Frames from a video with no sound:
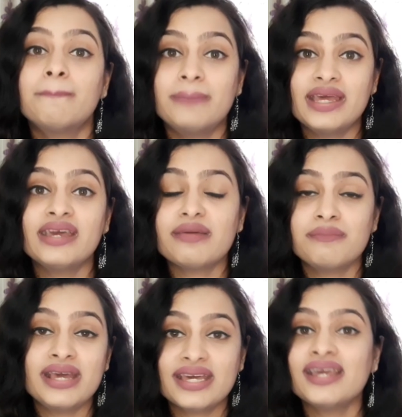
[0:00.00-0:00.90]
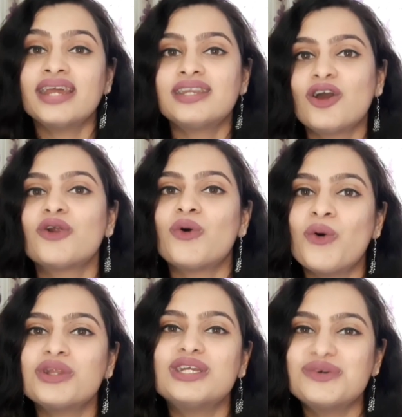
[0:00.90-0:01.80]
making it your
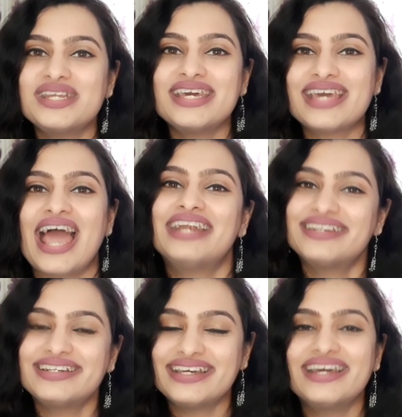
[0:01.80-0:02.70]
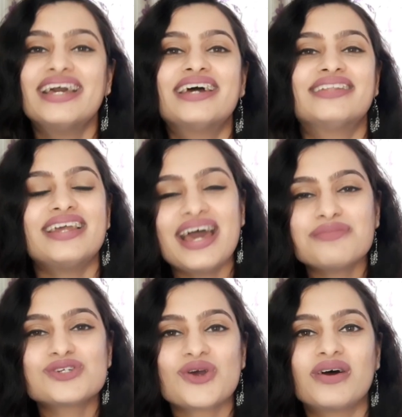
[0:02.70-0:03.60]
own unique entity, then I'm
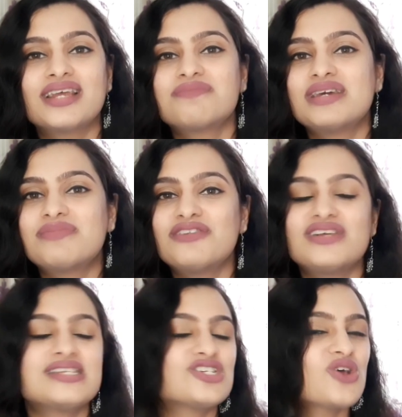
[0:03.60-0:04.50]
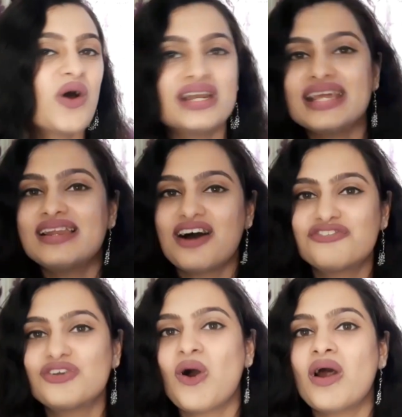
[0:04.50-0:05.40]
sure that people will surely
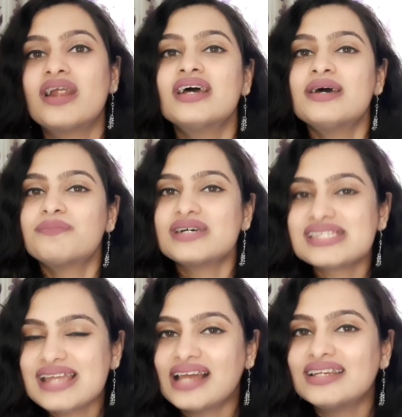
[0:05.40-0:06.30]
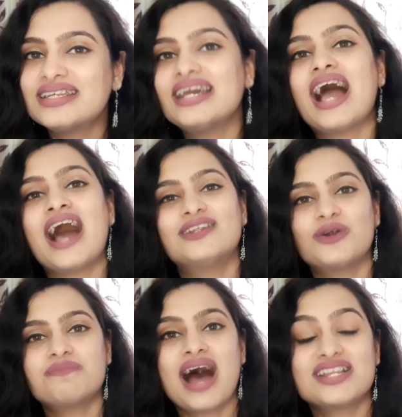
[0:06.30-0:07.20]
love your personality and
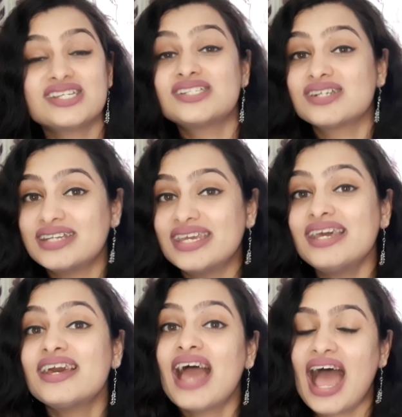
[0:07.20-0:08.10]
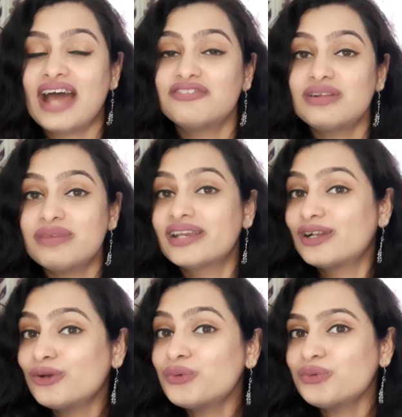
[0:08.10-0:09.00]
your pageant journey and will be
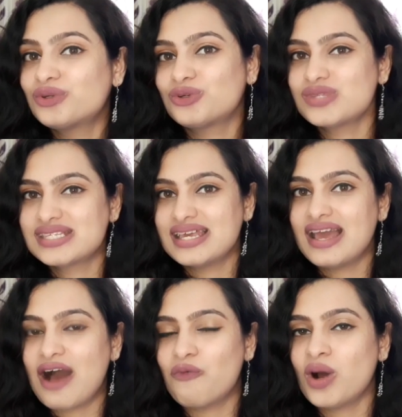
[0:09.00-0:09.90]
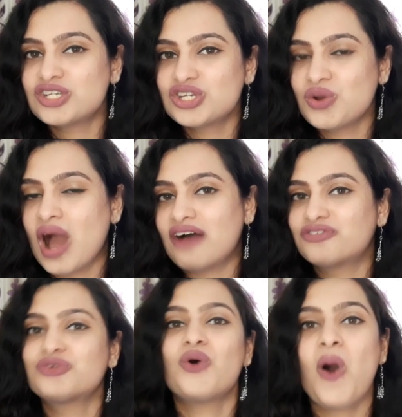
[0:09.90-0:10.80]
glued to see what you
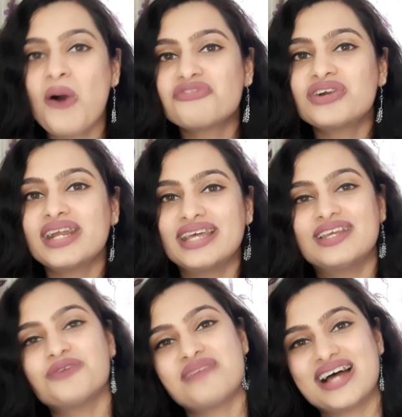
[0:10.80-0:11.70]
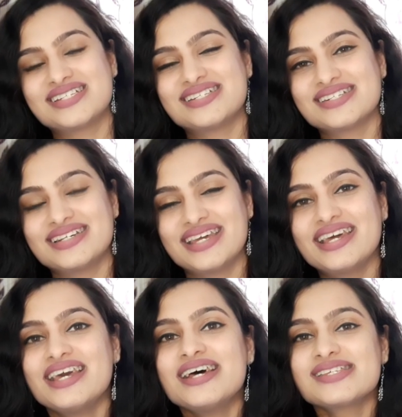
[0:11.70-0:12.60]
have to offer in your pageant journey.
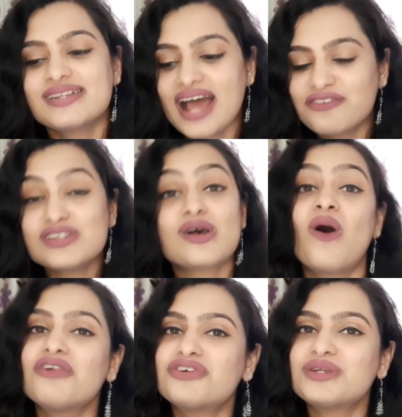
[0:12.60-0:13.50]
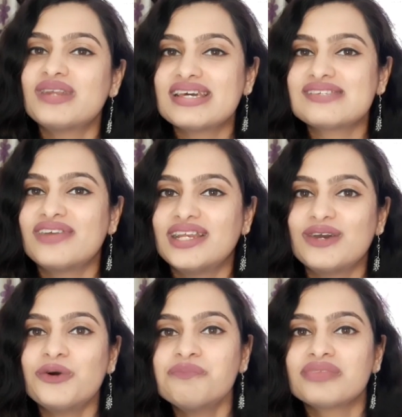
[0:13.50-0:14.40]
So that was all for today's
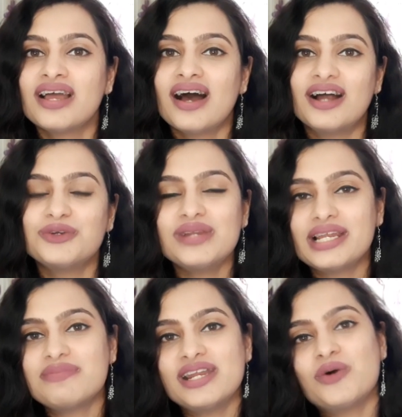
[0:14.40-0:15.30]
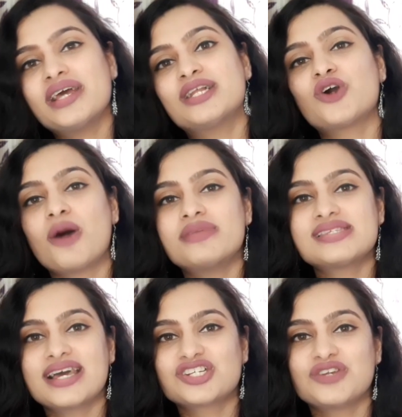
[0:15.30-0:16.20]
video. Do let me know in the comment
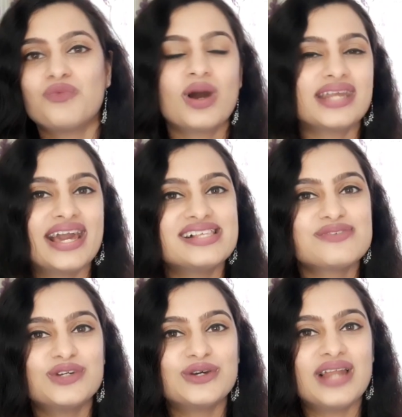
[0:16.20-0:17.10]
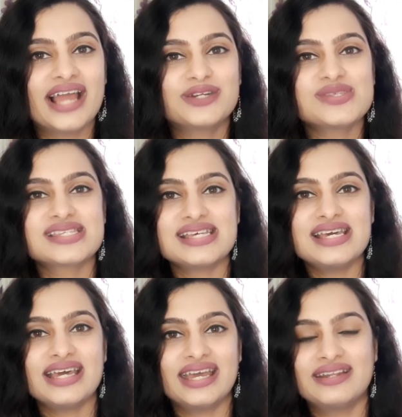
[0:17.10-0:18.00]
section what else would you like to
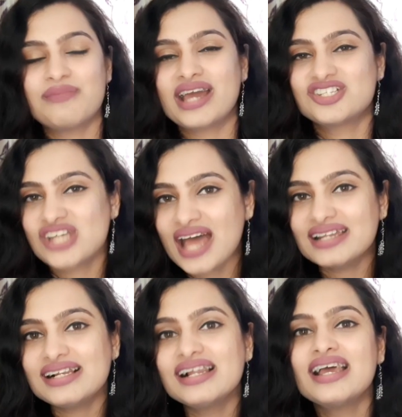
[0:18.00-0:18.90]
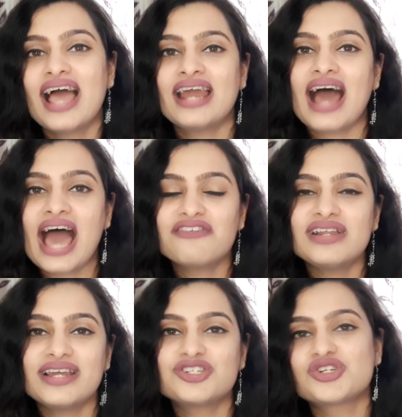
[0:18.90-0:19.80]
see in my channel, and I
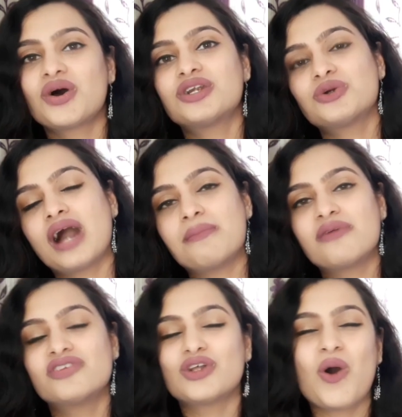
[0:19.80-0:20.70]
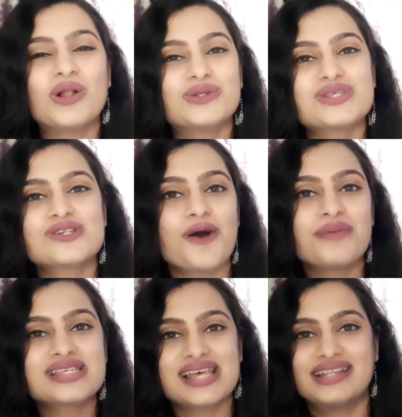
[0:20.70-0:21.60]
will ensure to come up with all those
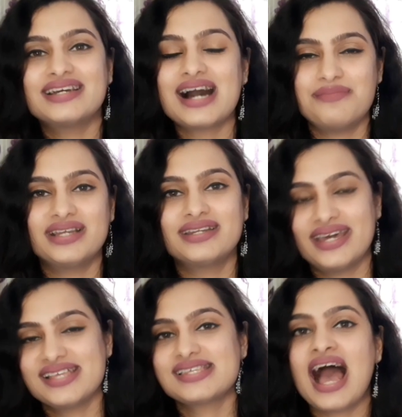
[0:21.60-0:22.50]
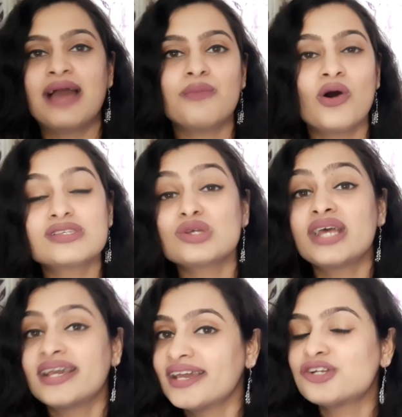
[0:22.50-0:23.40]
topics in the coming days. I am also
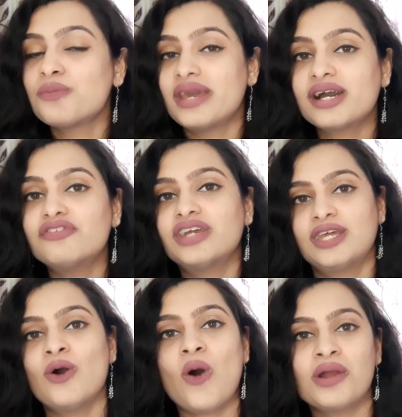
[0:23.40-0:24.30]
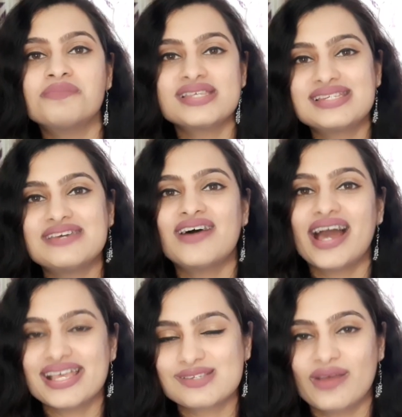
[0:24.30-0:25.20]
thinking to make a video on Miss Diva
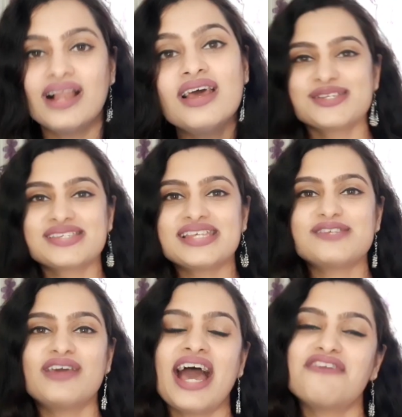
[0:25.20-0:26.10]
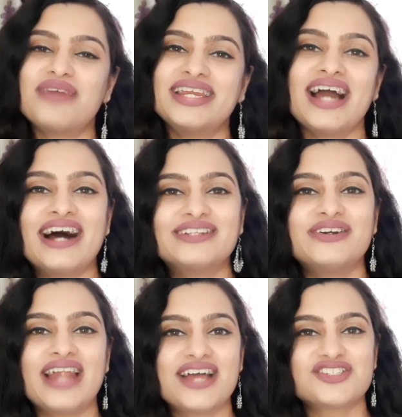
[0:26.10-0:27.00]
as well. So since we have many other
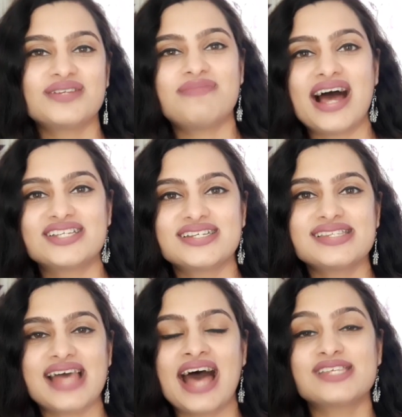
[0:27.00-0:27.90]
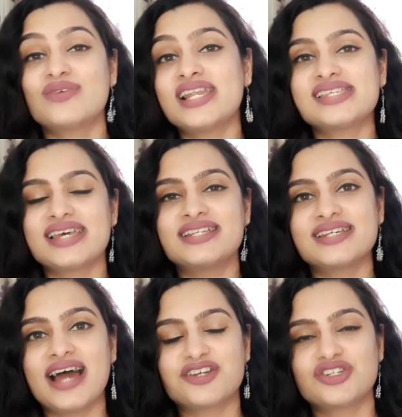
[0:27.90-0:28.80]
national pageants as well as
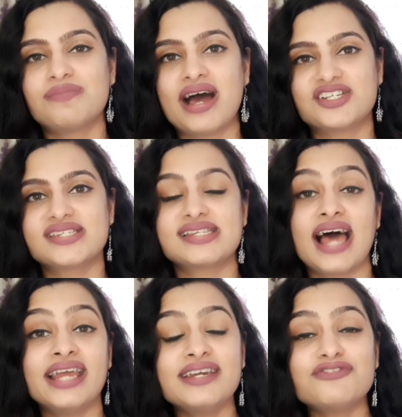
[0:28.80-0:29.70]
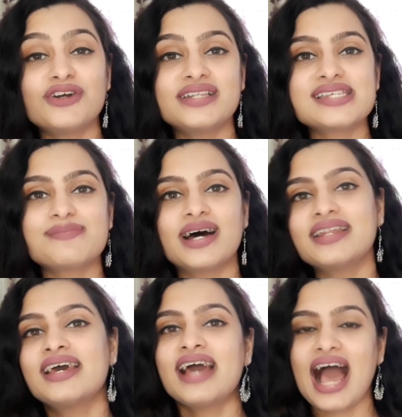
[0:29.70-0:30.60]
international pageants lined up for this
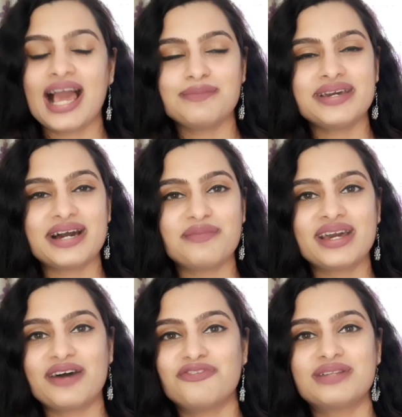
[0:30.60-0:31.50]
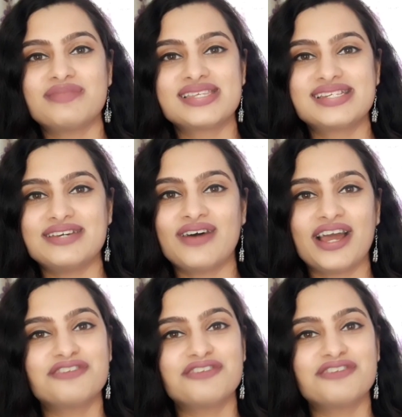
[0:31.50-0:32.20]
month, I'll be coming up with Miss Diva